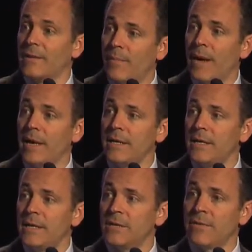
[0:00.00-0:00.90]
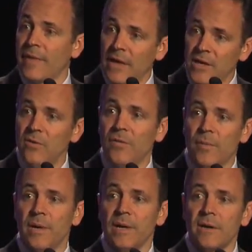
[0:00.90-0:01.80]
by it. So thank you for
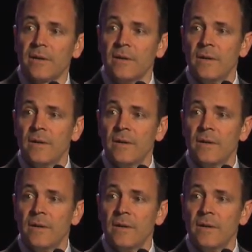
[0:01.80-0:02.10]
being here.